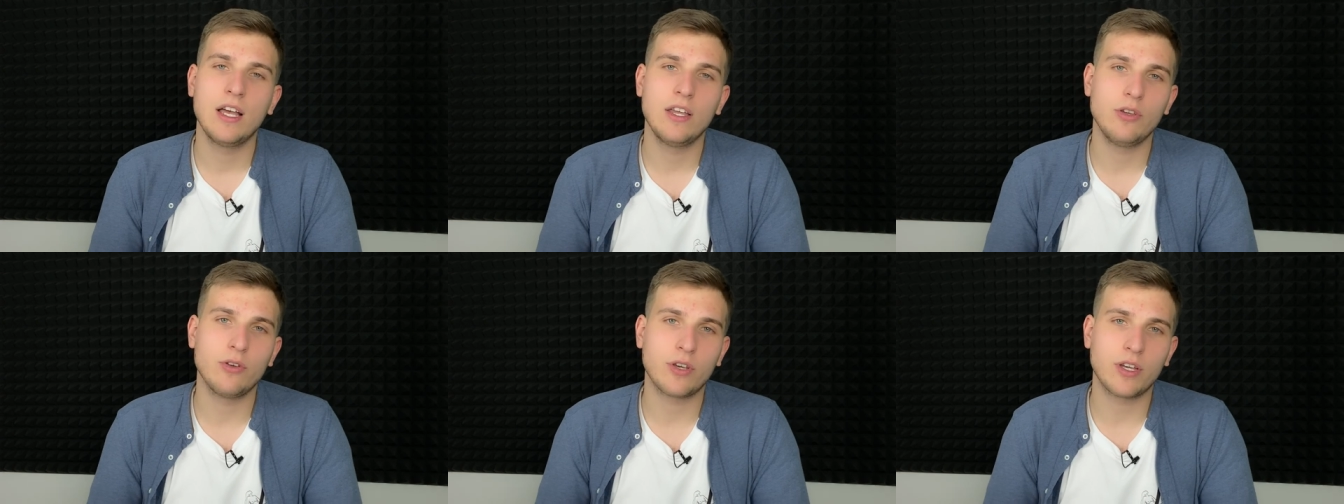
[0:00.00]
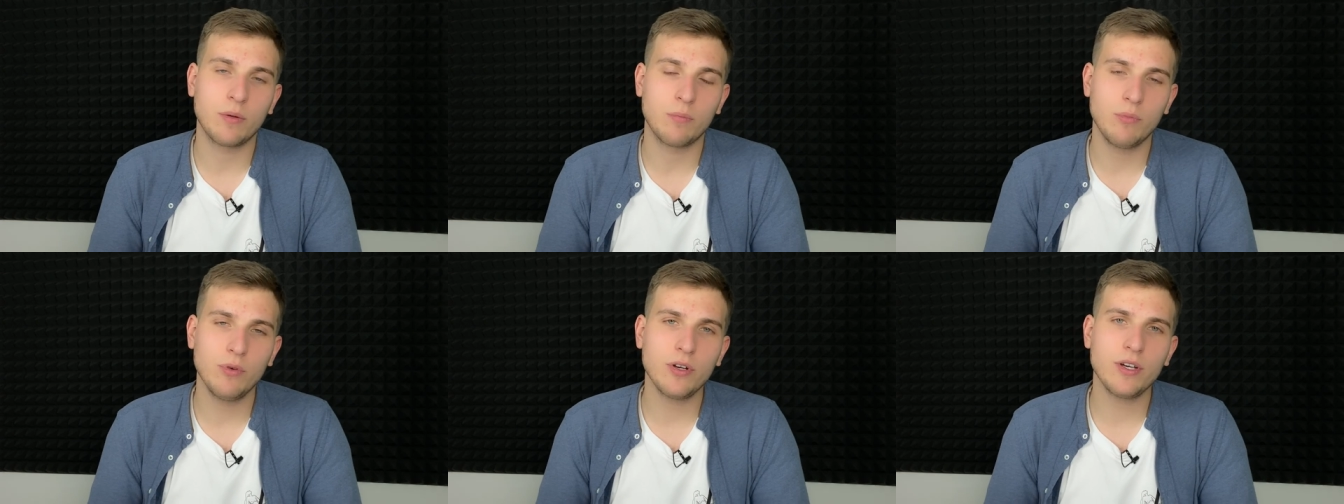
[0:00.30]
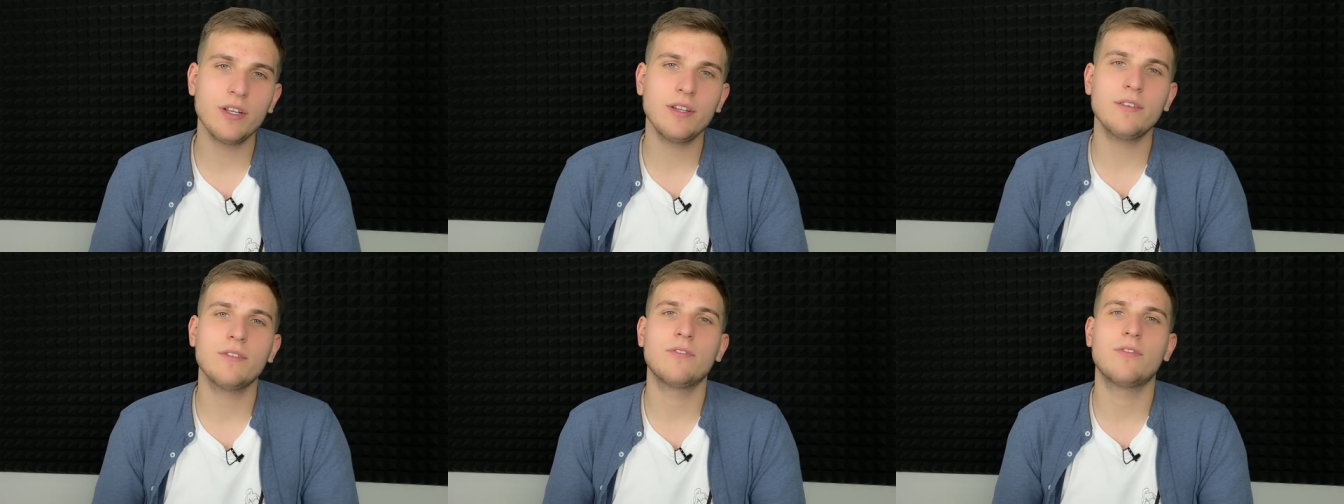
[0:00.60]
You can
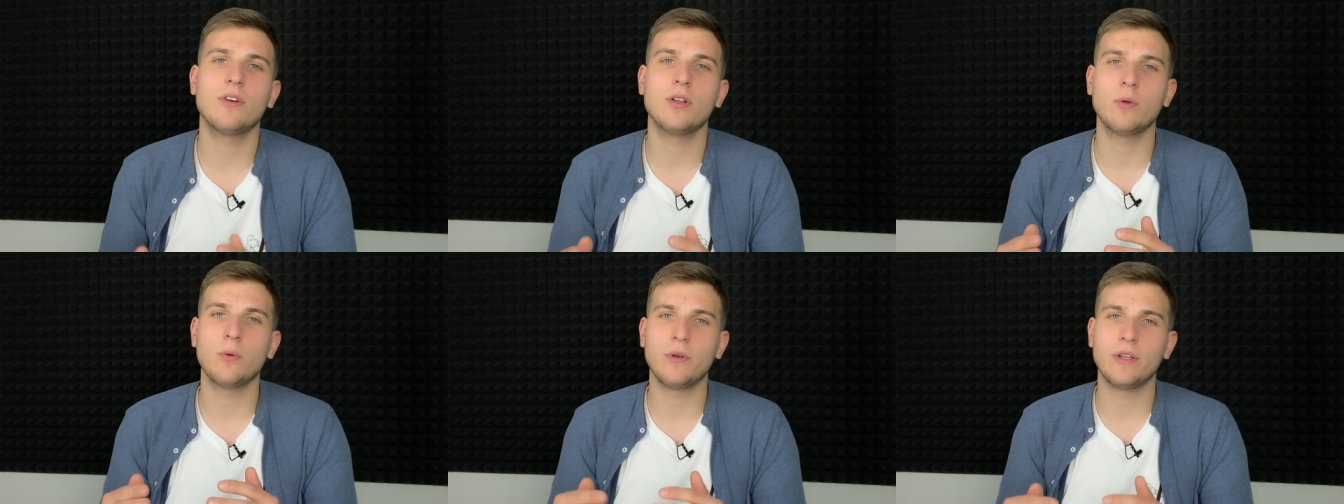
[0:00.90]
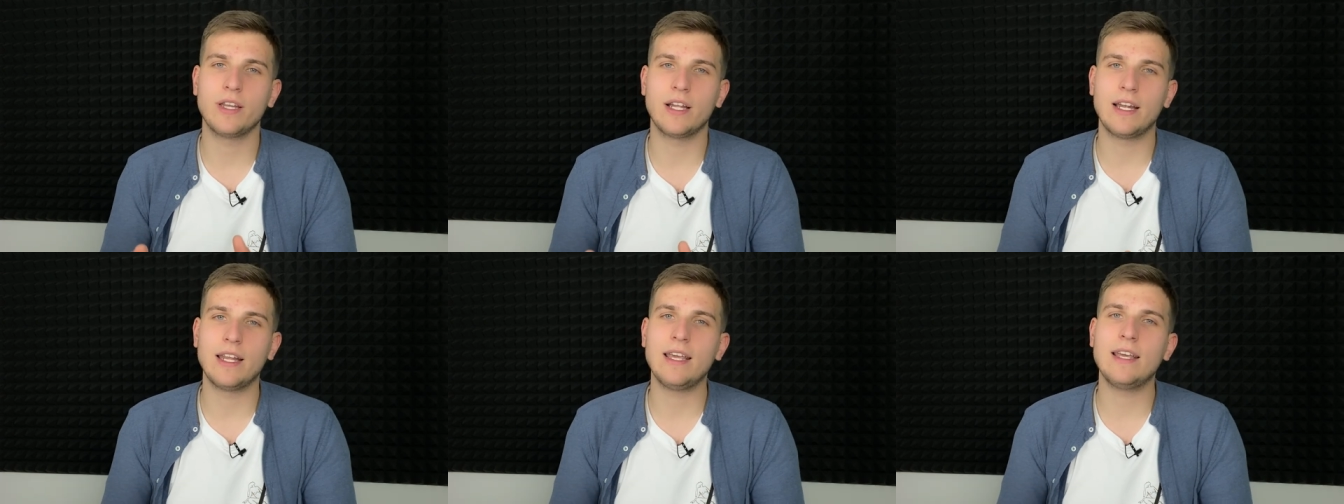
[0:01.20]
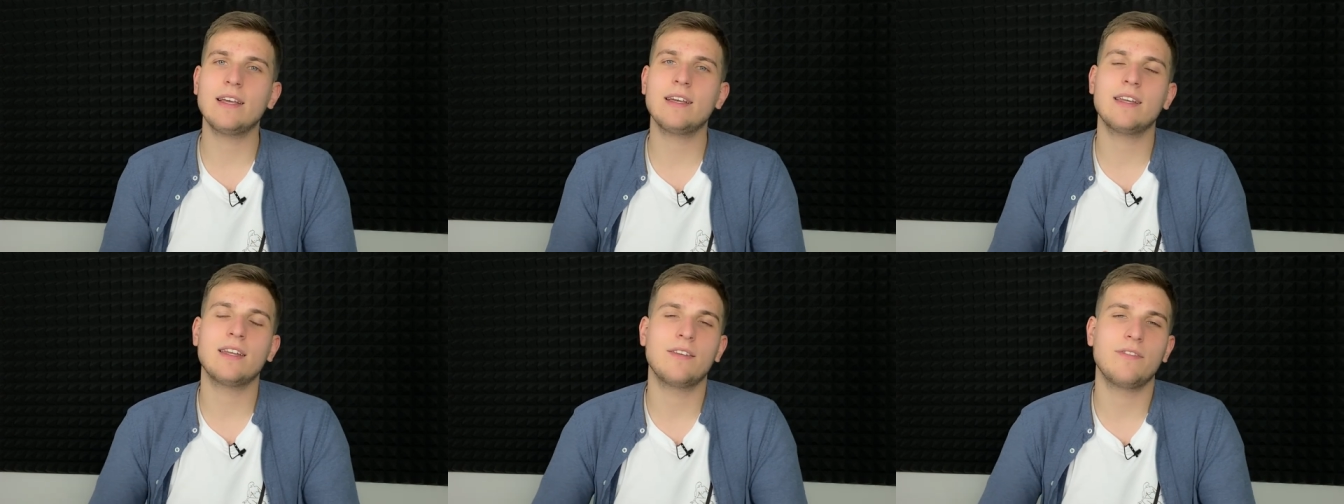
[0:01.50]
book it following the
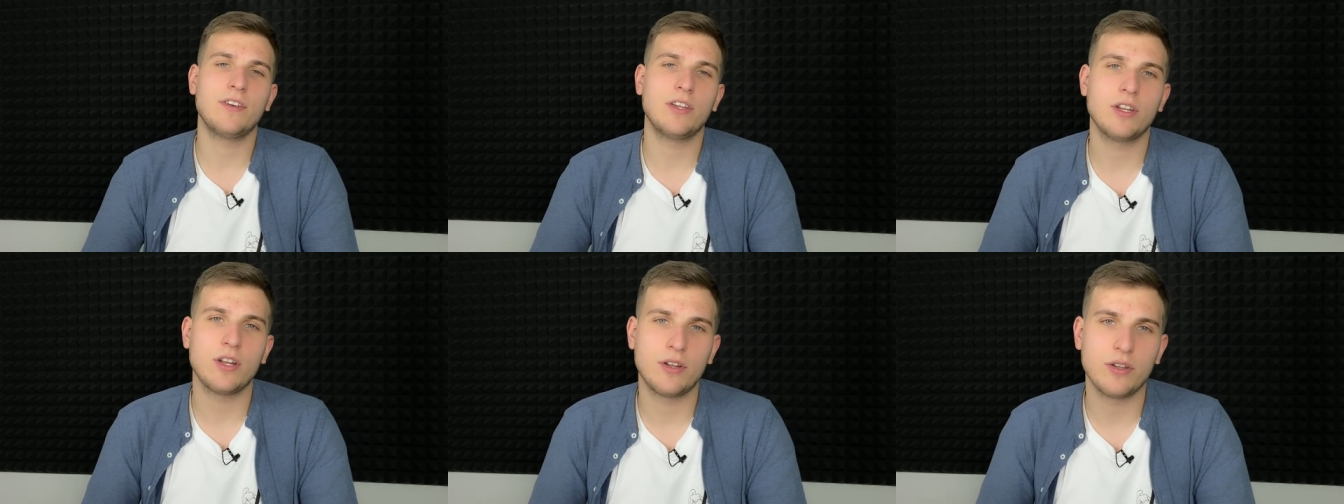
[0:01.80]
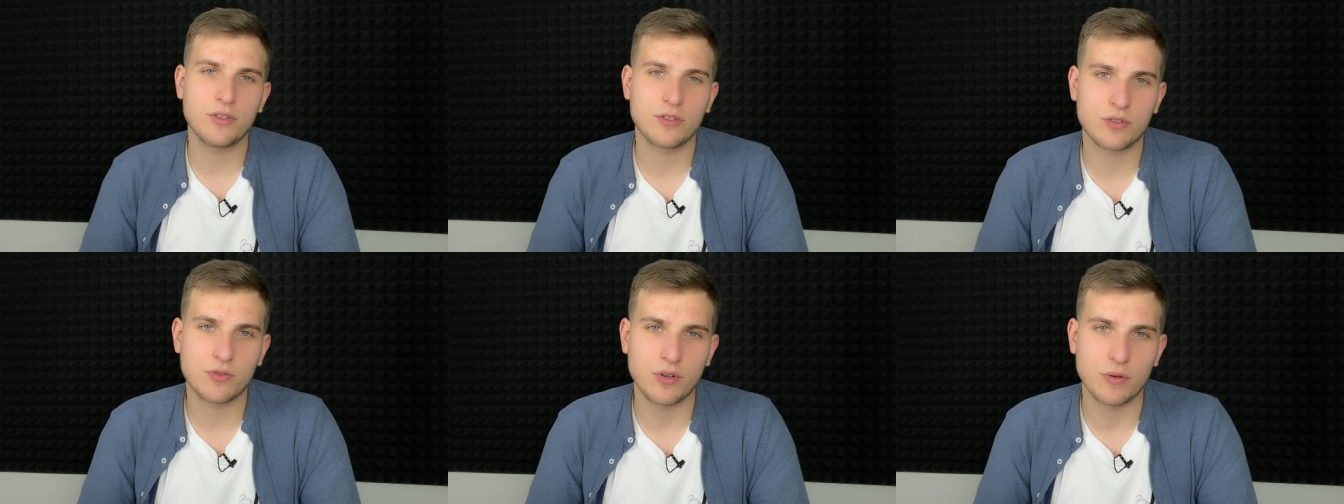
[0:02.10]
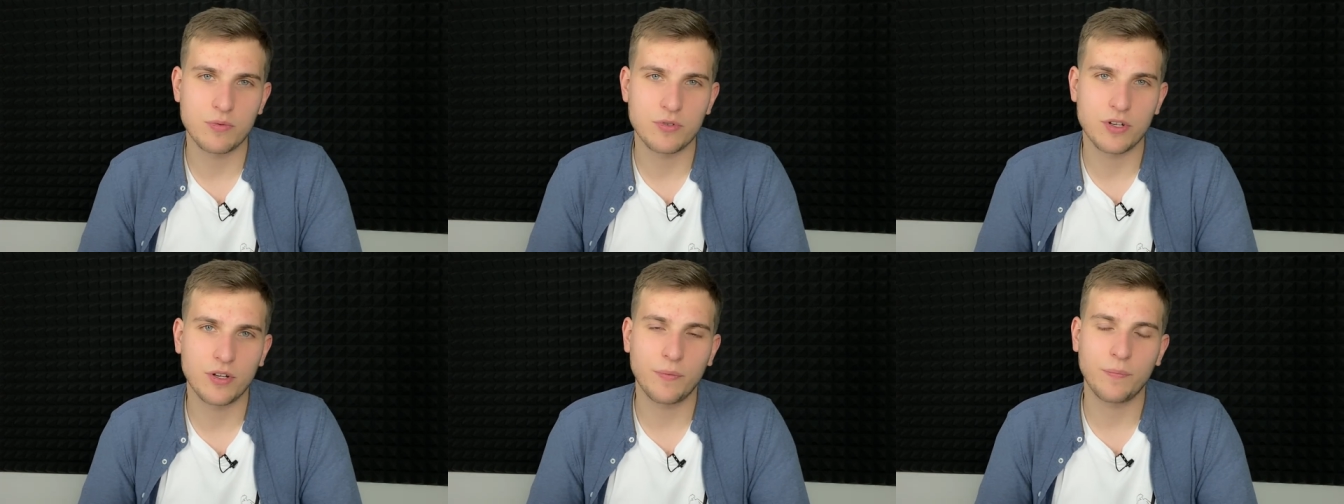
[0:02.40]
link in the video
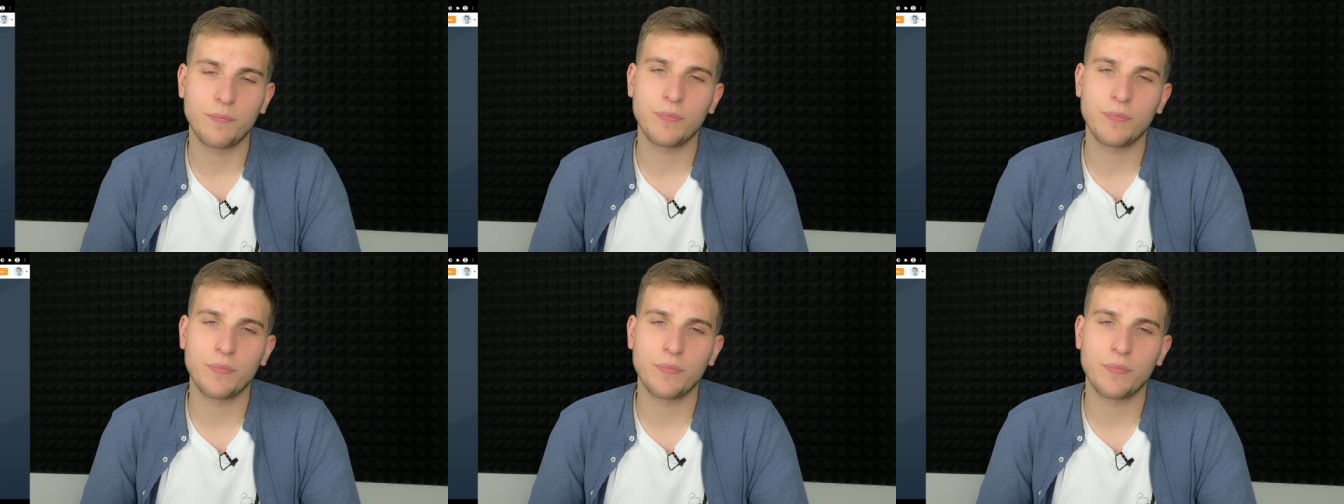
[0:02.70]
description.